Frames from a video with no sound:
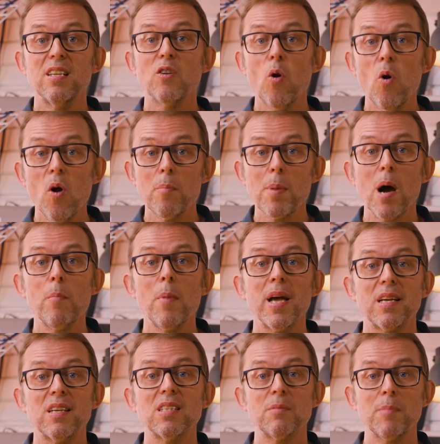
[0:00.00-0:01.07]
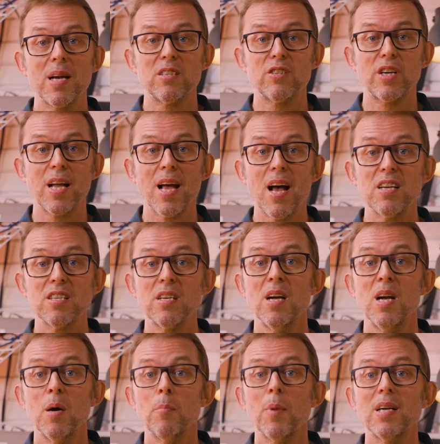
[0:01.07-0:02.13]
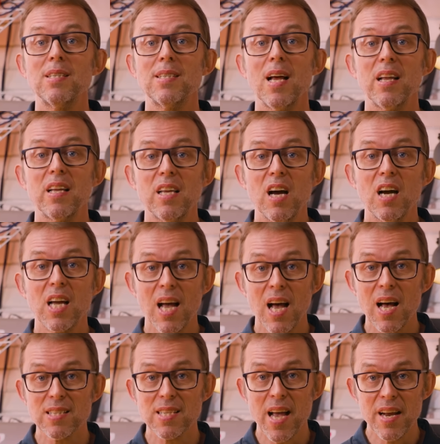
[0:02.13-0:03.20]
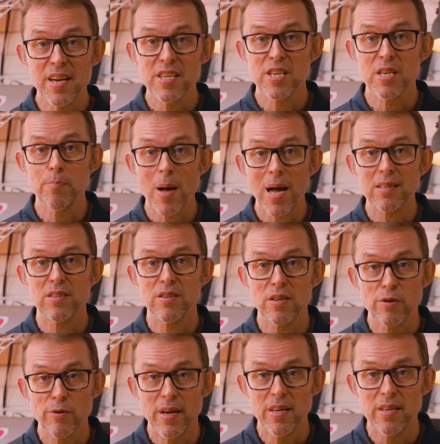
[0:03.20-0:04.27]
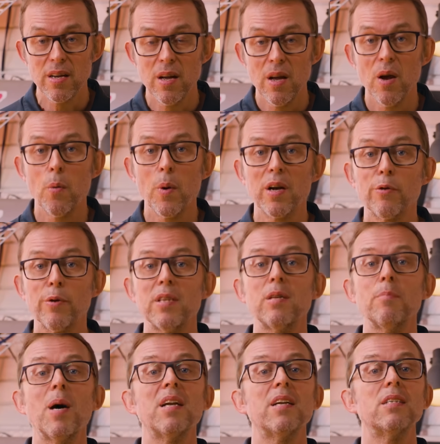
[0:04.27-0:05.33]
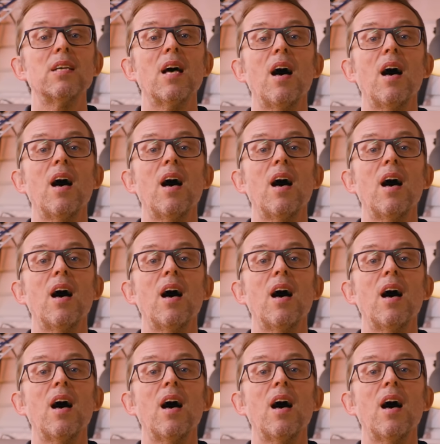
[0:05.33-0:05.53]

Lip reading: is all about making some extra cash by selling your car's energy back to the grid when grid demand is